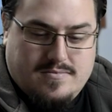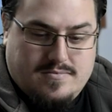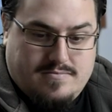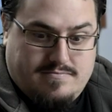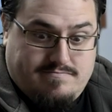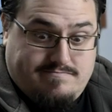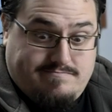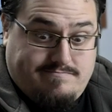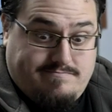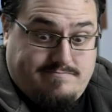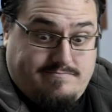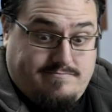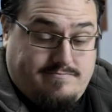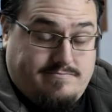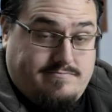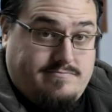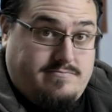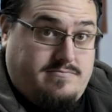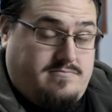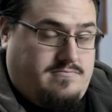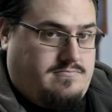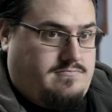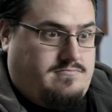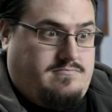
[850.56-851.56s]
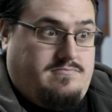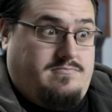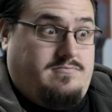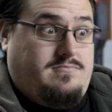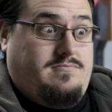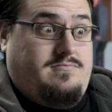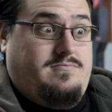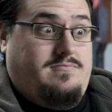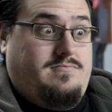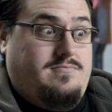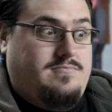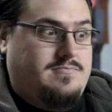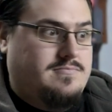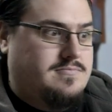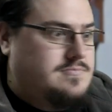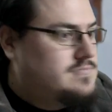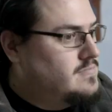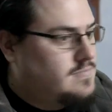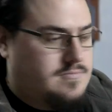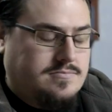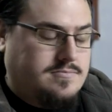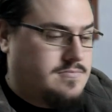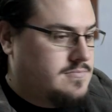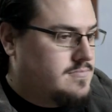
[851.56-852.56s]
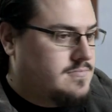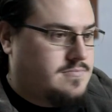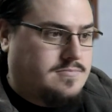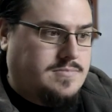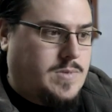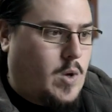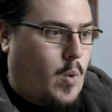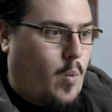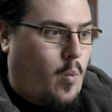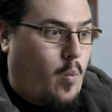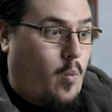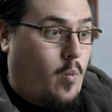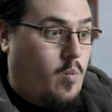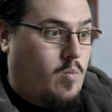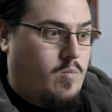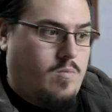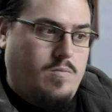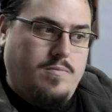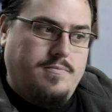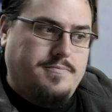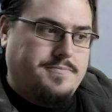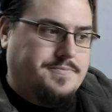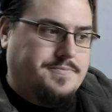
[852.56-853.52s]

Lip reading: stretch goal was smashed, giving us the Genesis.